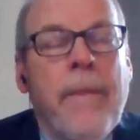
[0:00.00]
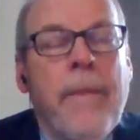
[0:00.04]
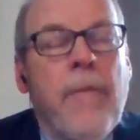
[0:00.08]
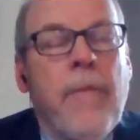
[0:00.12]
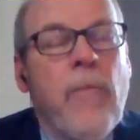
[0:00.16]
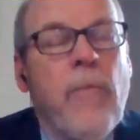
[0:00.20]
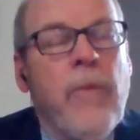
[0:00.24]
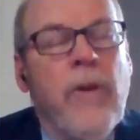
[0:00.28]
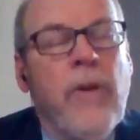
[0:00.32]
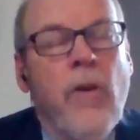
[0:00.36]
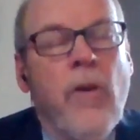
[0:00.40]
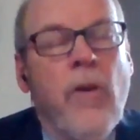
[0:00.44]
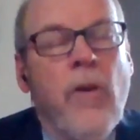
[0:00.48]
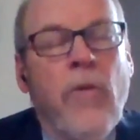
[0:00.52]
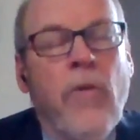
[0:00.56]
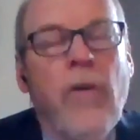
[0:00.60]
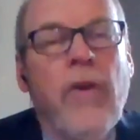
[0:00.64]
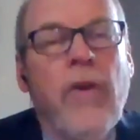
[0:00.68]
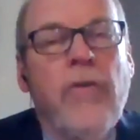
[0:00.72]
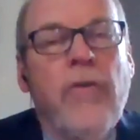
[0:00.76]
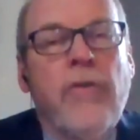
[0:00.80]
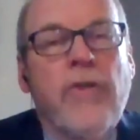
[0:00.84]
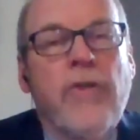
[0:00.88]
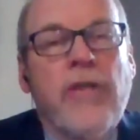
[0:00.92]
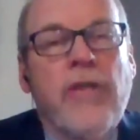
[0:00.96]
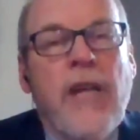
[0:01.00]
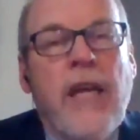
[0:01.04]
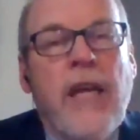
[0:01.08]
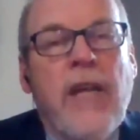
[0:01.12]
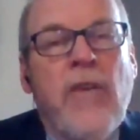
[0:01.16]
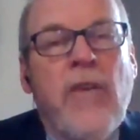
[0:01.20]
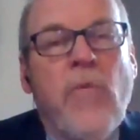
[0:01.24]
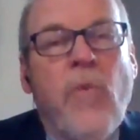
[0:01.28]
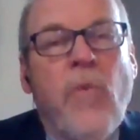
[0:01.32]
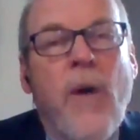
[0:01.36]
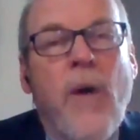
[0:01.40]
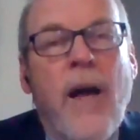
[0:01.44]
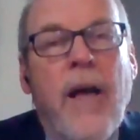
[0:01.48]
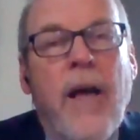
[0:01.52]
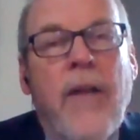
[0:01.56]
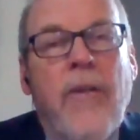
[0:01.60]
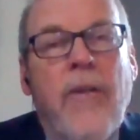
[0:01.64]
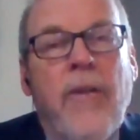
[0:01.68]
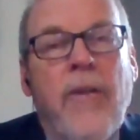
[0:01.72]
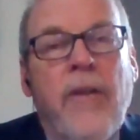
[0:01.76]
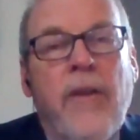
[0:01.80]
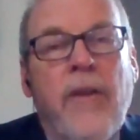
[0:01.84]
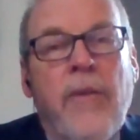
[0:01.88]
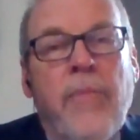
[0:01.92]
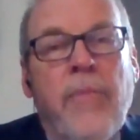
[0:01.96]
We don't understand why
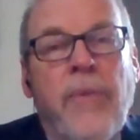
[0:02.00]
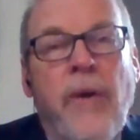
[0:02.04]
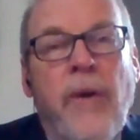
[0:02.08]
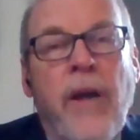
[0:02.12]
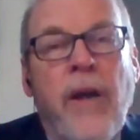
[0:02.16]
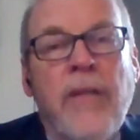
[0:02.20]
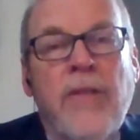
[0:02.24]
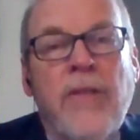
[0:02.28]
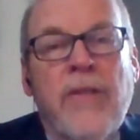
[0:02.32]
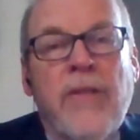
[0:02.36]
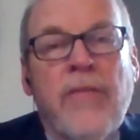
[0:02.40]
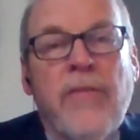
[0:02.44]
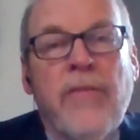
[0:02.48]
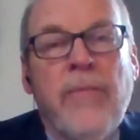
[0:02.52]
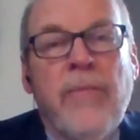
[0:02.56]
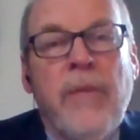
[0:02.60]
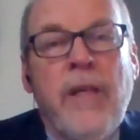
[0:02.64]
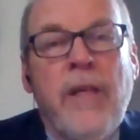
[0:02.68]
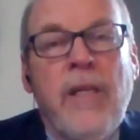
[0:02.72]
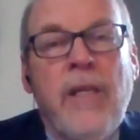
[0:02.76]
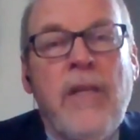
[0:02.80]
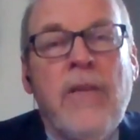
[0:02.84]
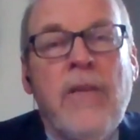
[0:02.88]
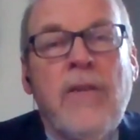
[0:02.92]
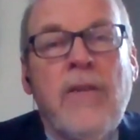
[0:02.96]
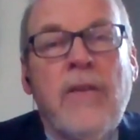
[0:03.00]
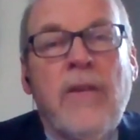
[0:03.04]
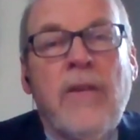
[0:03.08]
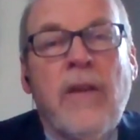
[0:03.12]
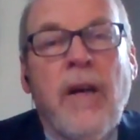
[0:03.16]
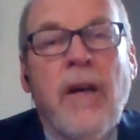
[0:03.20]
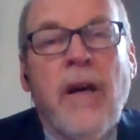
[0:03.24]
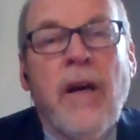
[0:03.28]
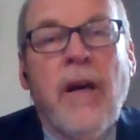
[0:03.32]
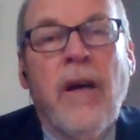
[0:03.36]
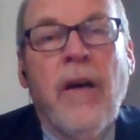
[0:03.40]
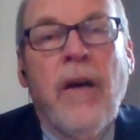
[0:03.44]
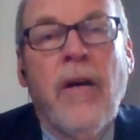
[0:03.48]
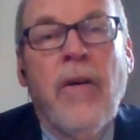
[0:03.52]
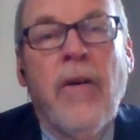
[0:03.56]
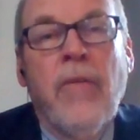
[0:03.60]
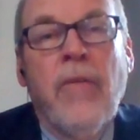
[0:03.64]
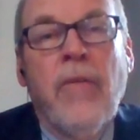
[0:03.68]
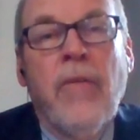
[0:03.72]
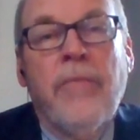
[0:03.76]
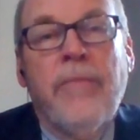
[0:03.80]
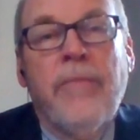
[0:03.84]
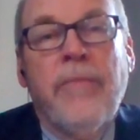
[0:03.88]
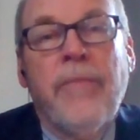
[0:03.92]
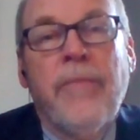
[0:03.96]
the price of meat
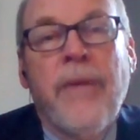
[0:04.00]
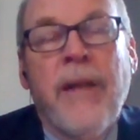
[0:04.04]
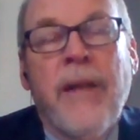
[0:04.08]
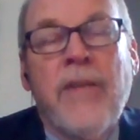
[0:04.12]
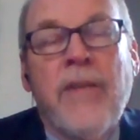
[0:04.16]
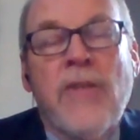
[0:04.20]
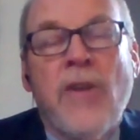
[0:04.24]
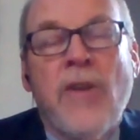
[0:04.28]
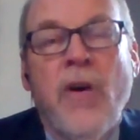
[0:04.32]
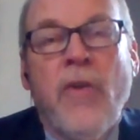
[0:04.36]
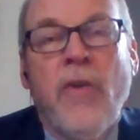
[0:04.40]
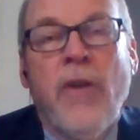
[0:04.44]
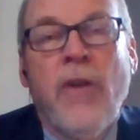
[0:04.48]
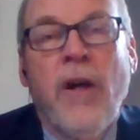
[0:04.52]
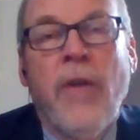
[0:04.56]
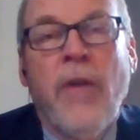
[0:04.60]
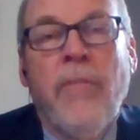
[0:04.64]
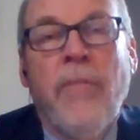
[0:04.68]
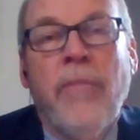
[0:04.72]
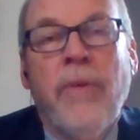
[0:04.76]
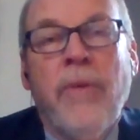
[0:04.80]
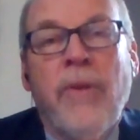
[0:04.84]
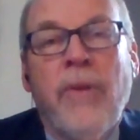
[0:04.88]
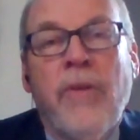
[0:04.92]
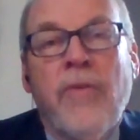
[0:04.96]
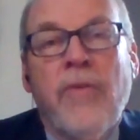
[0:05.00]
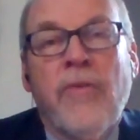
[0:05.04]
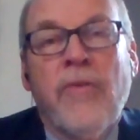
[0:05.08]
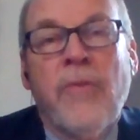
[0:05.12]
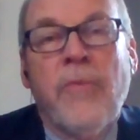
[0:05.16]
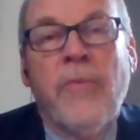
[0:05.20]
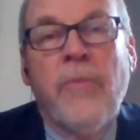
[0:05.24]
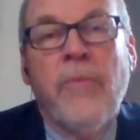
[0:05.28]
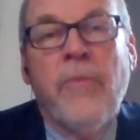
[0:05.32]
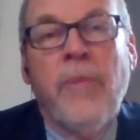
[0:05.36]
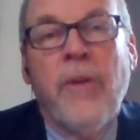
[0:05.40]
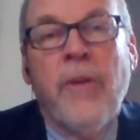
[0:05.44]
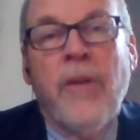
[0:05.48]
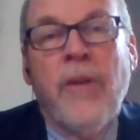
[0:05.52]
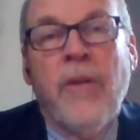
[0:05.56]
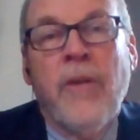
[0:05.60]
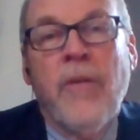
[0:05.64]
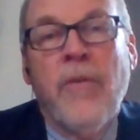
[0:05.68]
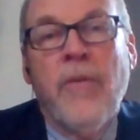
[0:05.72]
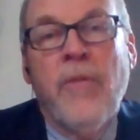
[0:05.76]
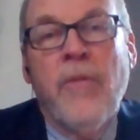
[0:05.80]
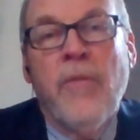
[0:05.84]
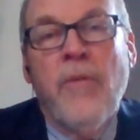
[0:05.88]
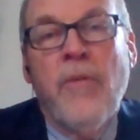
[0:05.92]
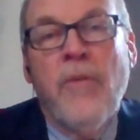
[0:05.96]
has gone up, but
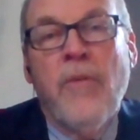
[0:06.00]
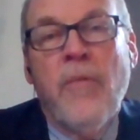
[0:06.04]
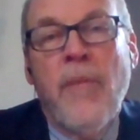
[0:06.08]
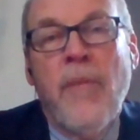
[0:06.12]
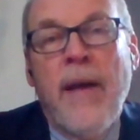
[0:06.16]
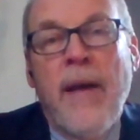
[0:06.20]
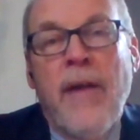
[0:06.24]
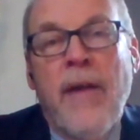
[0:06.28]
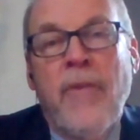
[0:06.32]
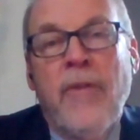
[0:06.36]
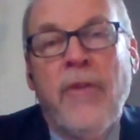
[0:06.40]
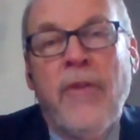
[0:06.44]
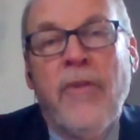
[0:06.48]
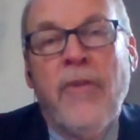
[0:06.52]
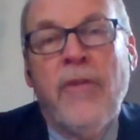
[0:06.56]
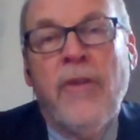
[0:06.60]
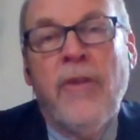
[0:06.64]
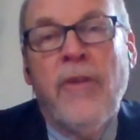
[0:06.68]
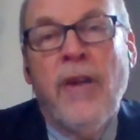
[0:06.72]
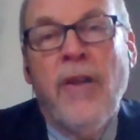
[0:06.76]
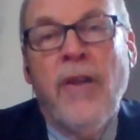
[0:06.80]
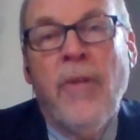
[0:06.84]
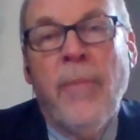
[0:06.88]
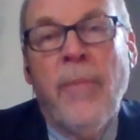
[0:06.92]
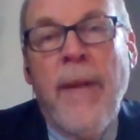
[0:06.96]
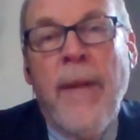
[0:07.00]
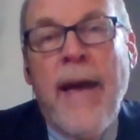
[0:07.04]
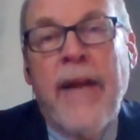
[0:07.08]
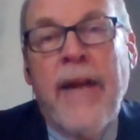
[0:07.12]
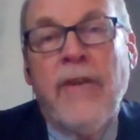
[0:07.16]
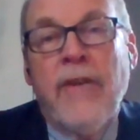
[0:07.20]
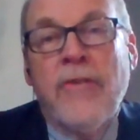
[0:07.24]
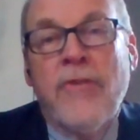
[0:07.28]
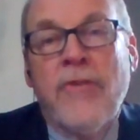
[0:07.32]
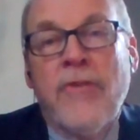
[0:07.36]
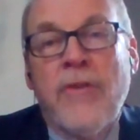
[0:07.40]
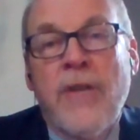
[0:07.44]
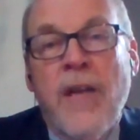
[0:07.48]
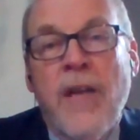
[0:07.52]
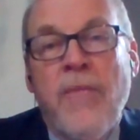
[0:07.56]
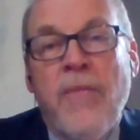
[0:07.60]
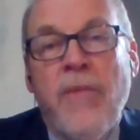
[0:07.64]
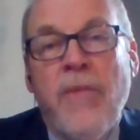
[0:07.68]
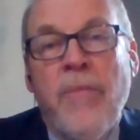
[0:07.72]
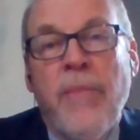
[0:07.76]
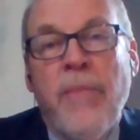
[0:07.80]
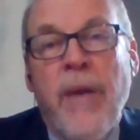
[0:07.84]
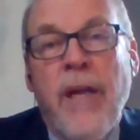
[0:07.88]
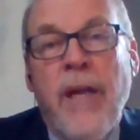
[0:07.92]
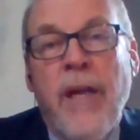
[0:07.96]
the amount that the packers have
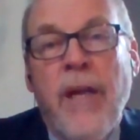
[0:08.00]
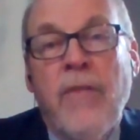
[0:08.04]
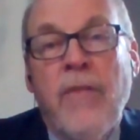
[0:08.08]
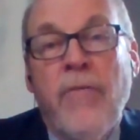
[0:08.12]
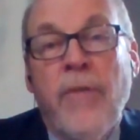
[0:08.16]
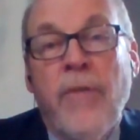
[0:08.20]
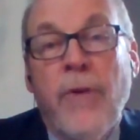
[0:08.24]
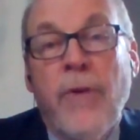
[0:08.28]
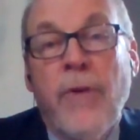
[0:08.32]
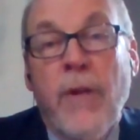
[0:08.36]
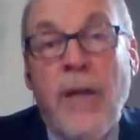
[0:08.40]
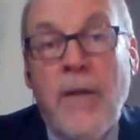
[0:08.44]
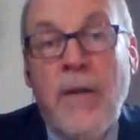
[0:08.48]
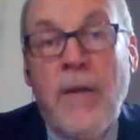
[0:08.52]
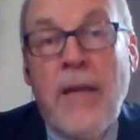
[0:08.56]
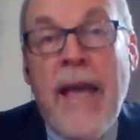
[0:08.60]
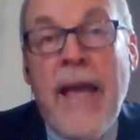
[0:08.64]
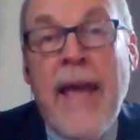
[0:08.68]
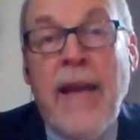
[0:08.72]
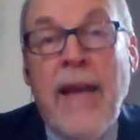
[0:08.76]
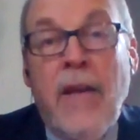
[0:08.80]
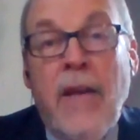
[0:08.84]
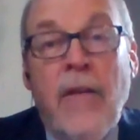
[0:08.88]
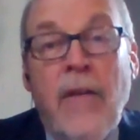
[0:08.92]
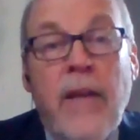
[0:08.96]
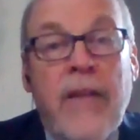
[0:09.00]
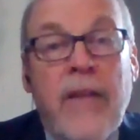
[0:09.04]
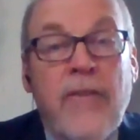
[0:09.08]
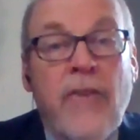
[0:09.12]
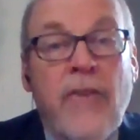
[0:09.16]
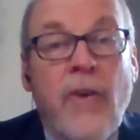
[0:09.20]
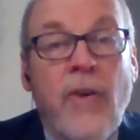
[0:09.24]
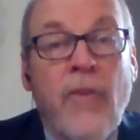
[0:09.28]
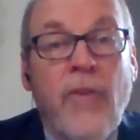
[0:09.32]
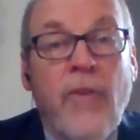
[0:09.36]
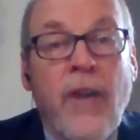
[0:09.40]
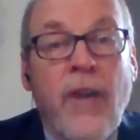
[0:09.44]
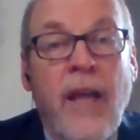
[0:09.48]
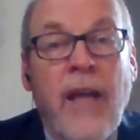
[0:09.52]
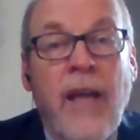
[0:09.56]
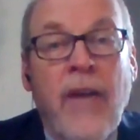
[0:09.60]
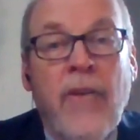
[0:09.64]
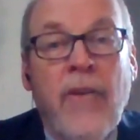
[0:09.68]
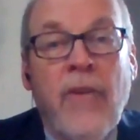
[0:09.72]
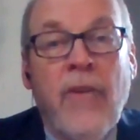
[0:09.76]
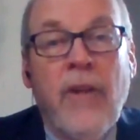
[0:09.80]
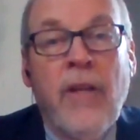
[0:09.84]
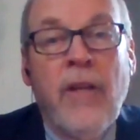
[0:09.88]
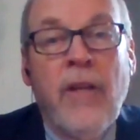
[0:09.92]
been paying for cattle has gone down.